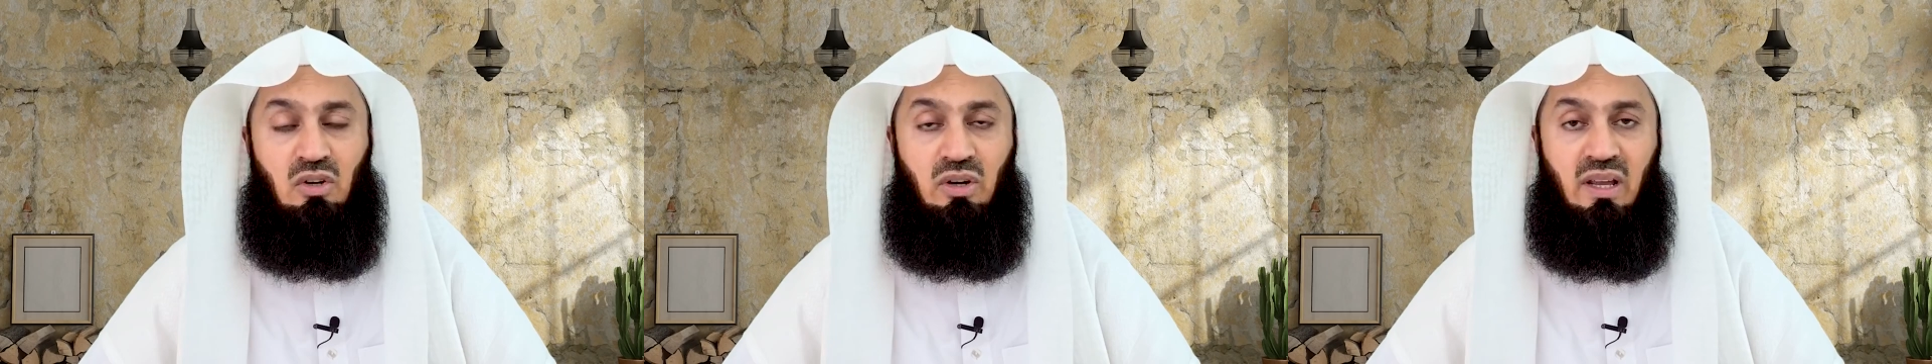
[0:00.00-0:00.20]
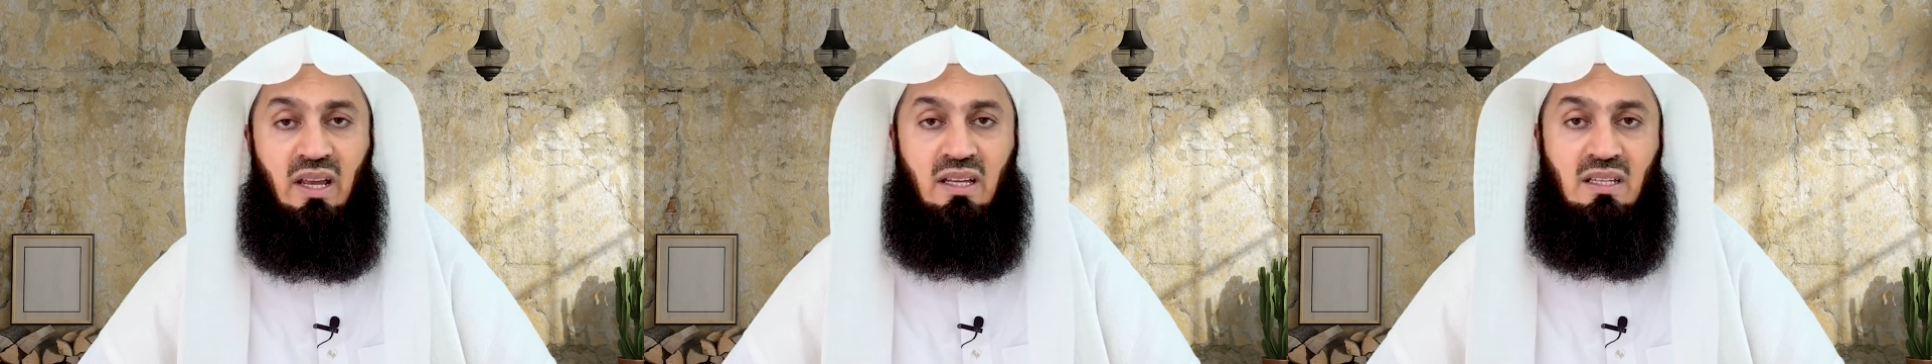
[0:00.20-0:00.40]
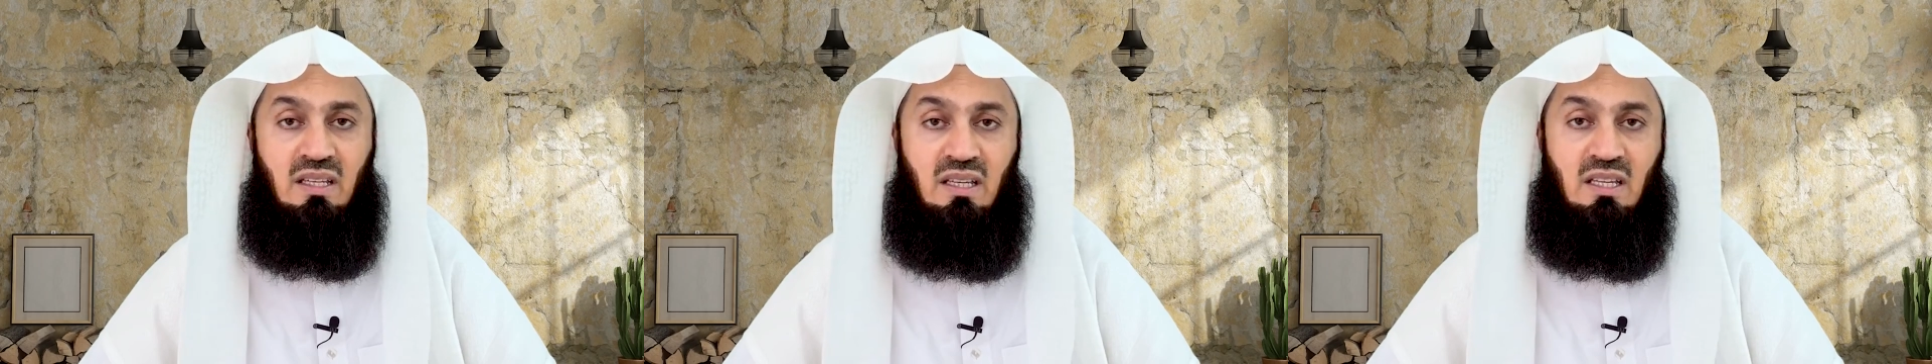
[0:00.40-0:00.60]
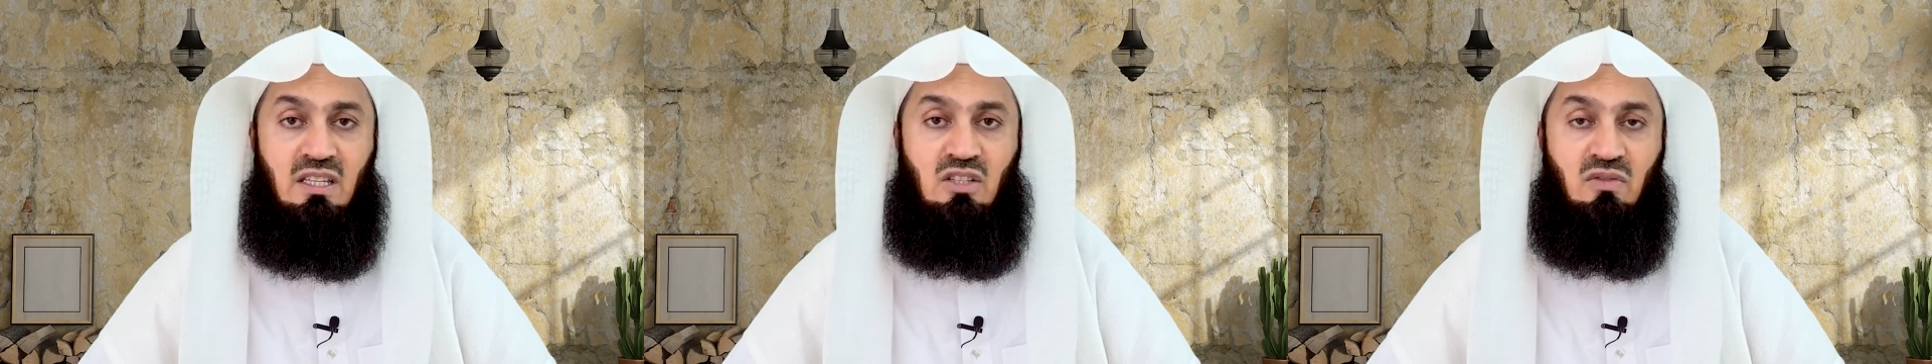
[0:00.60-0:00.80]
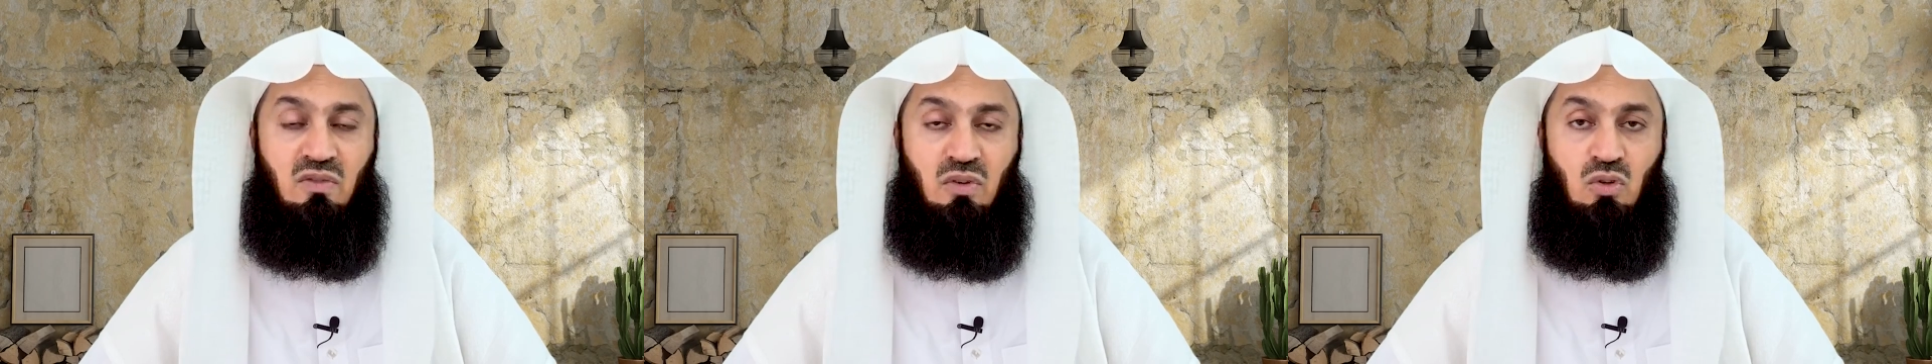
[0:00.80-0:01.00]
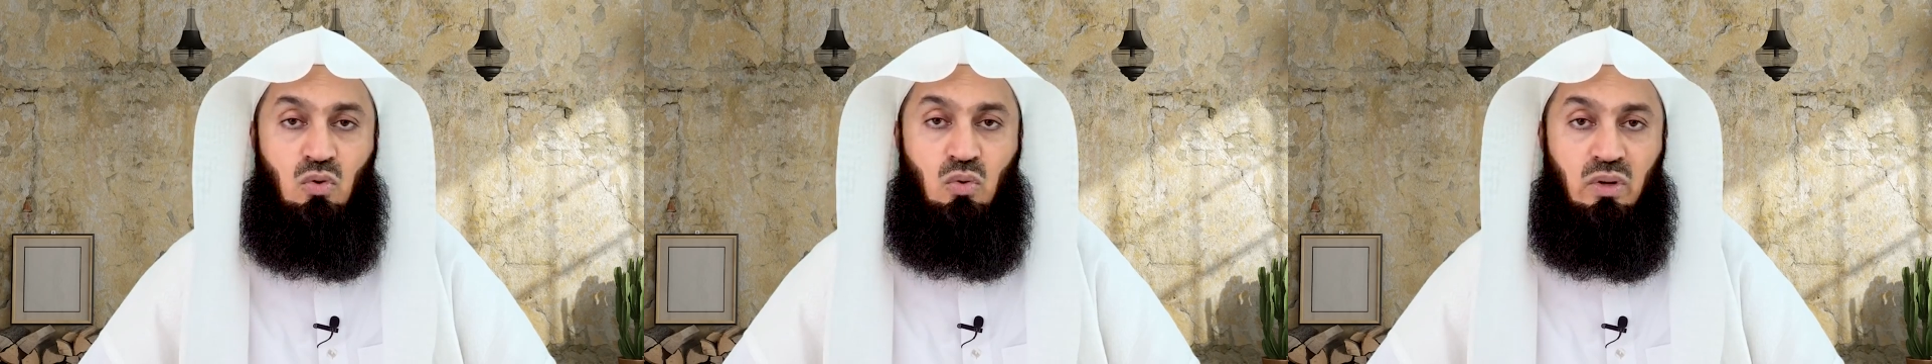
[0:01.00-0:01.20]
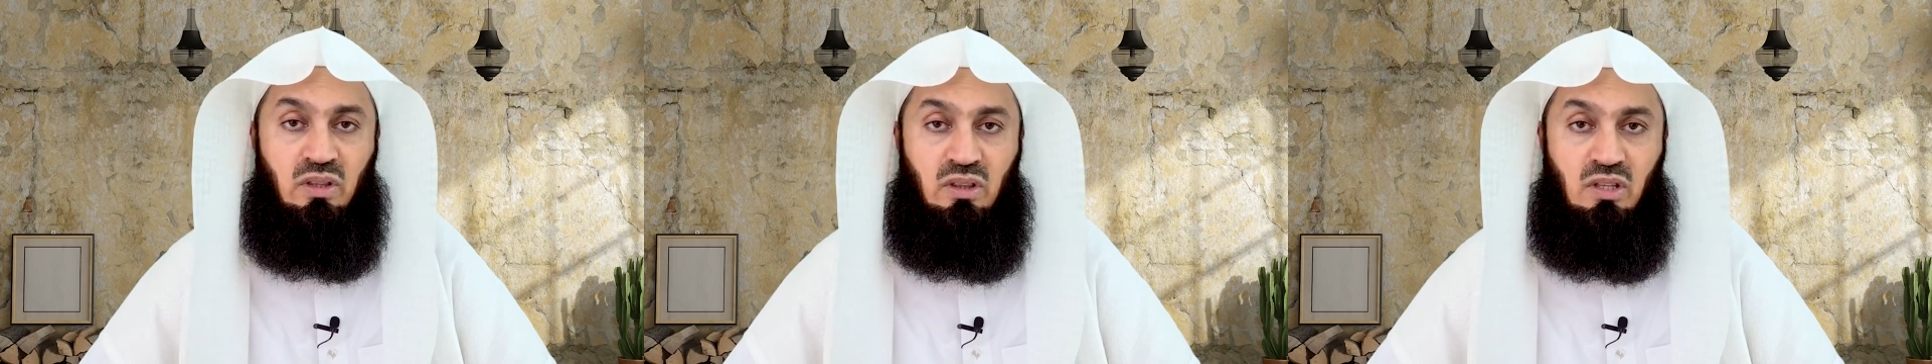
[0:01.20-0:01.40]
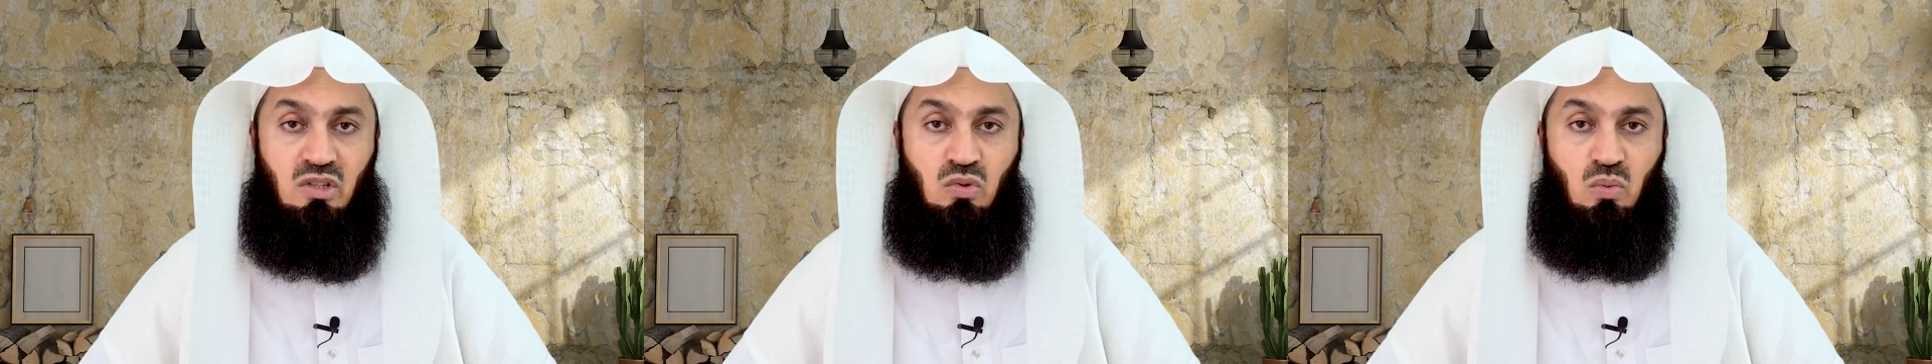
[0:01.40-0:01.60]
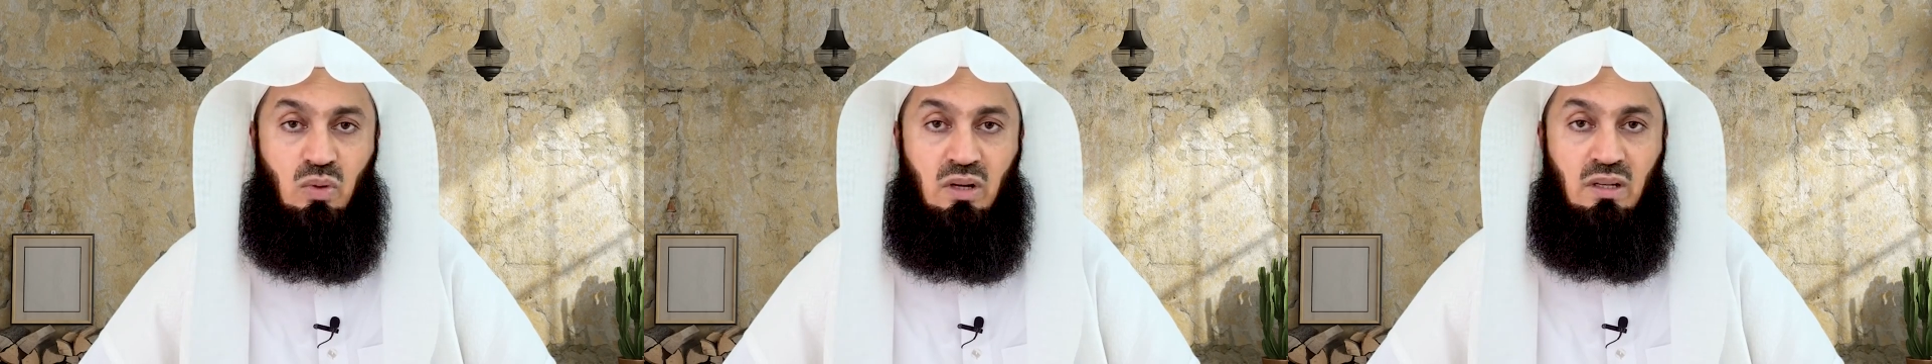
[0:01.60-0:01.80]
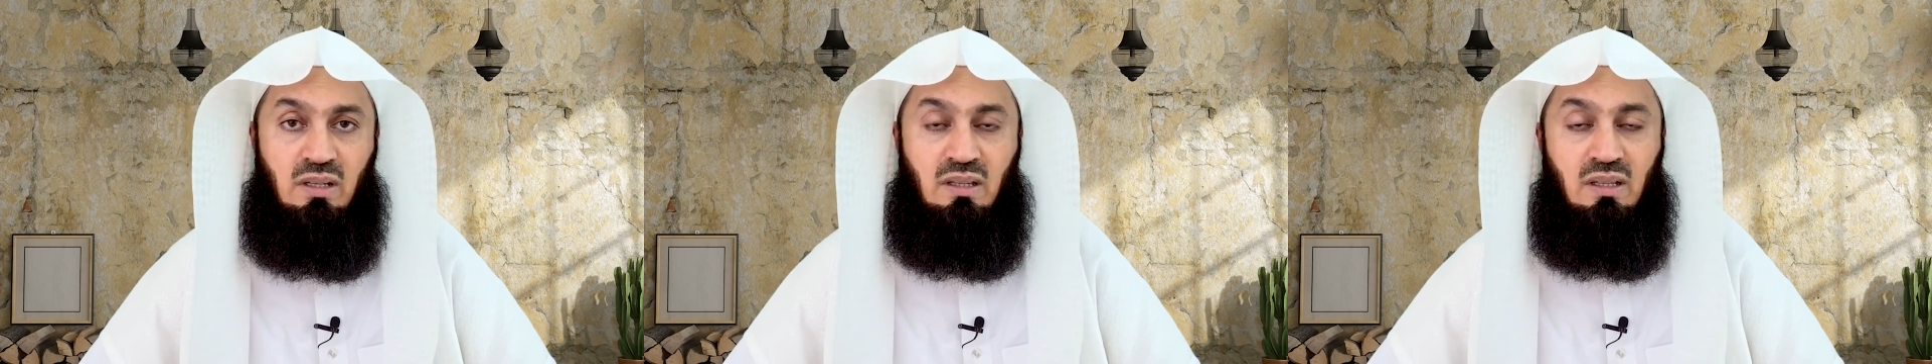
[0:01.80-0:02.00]
create ease for you in this
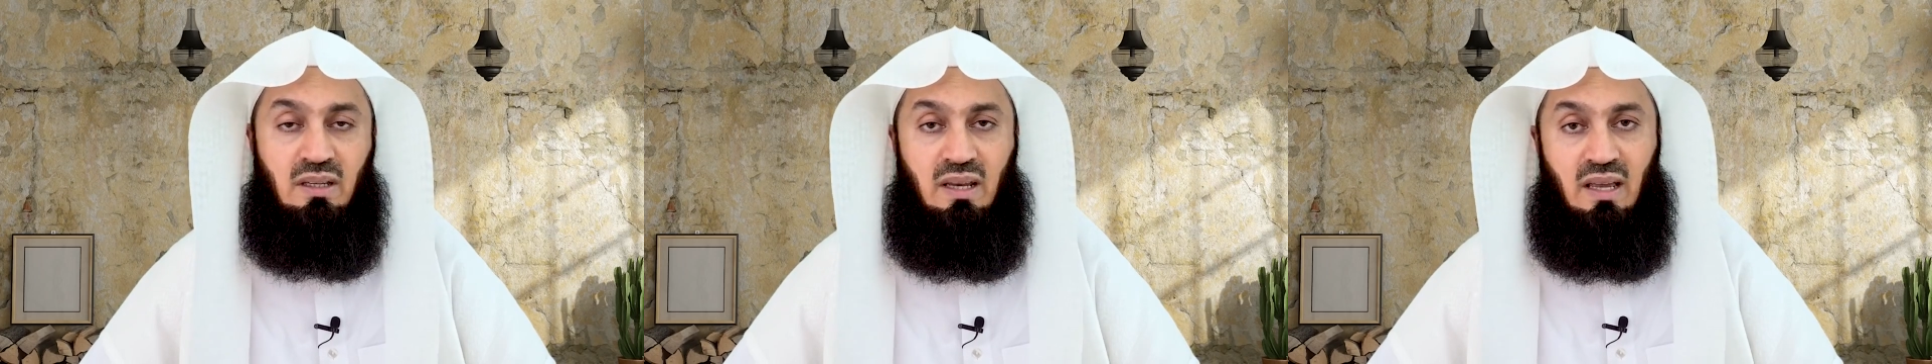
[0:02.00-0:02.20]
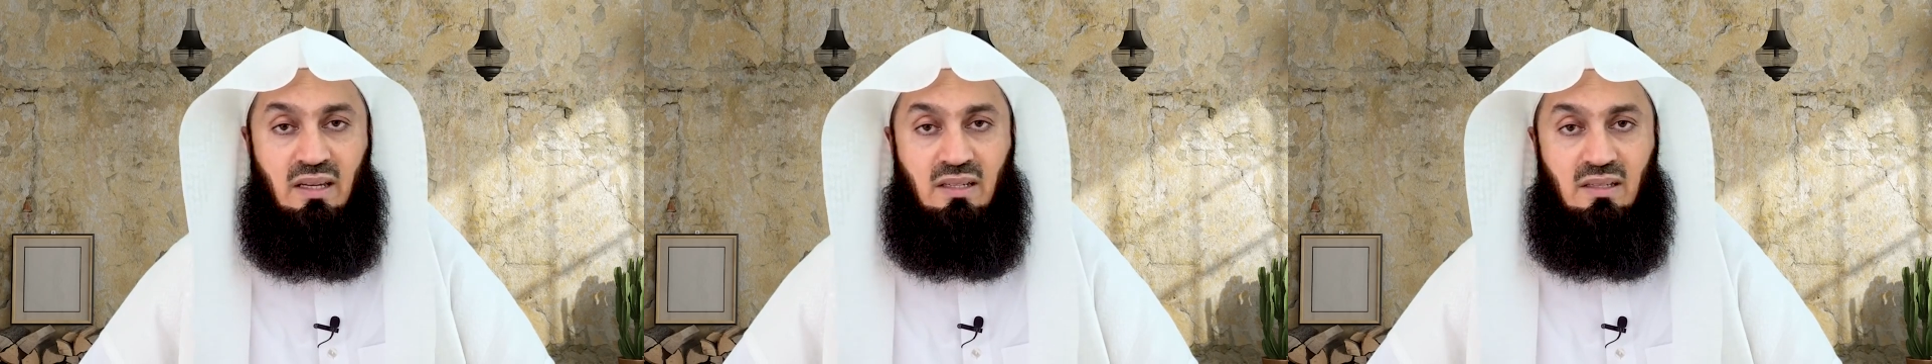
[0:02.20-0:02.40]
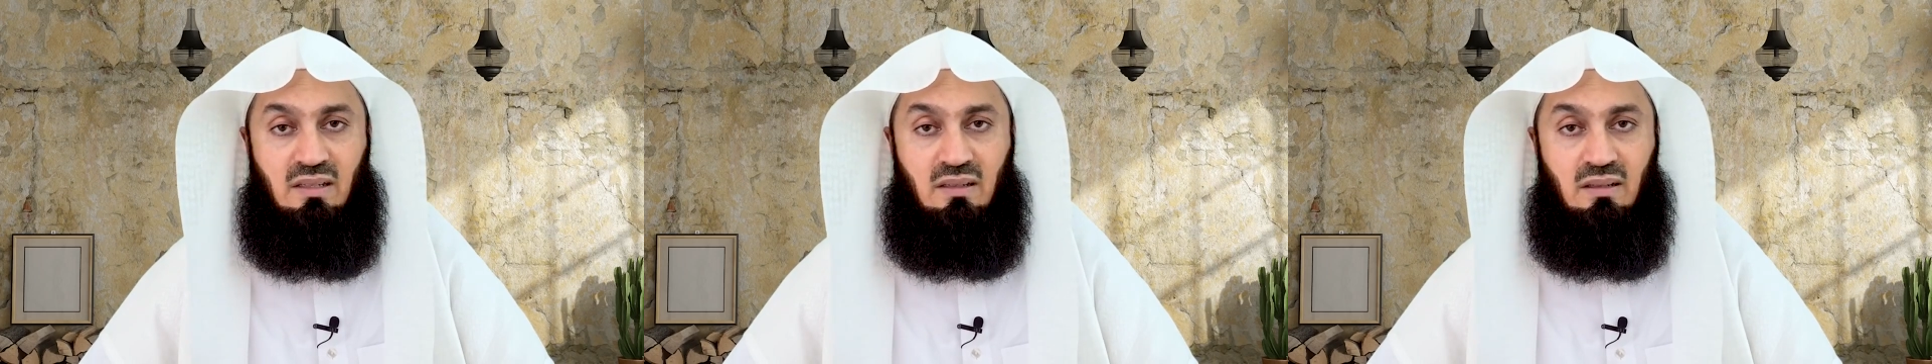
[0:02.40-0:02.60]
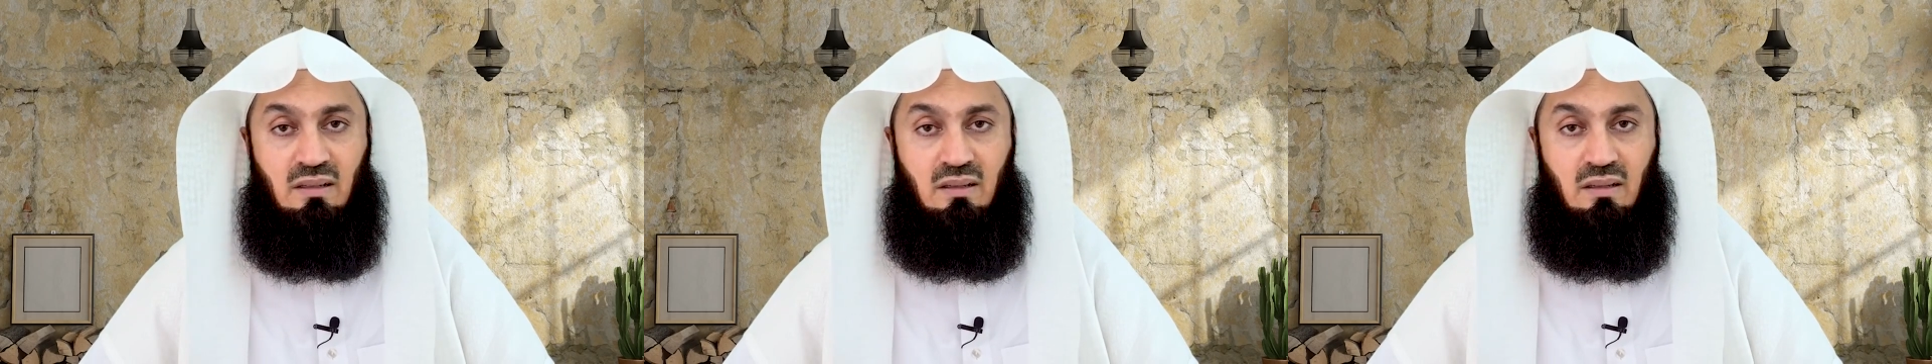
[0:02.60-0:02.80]
world and the next.